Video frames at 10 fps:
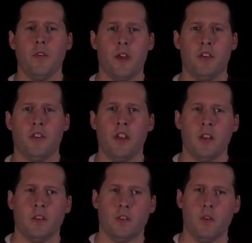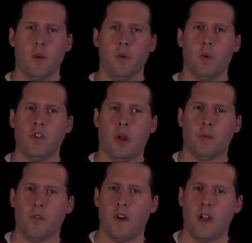you've had a chance to read
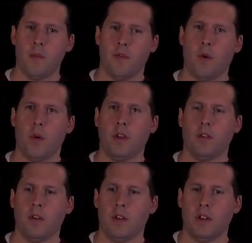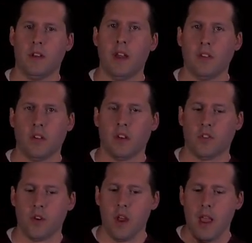Chapter 5 before we enter into today's
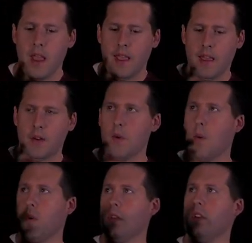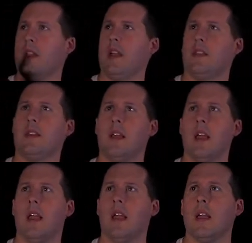lecture. And what we're looking at
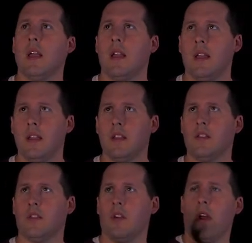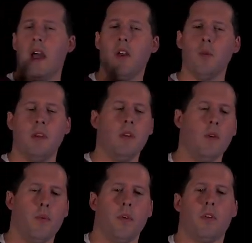today is how do we deal
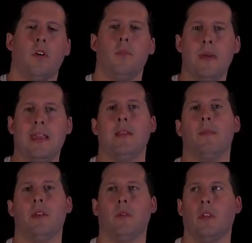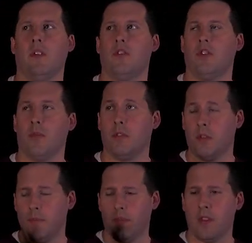with what are called many-to-many relationships.
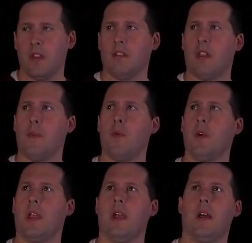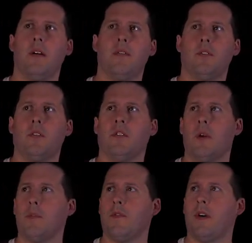And the example we have to
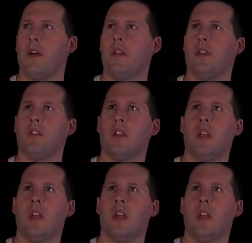exemplify this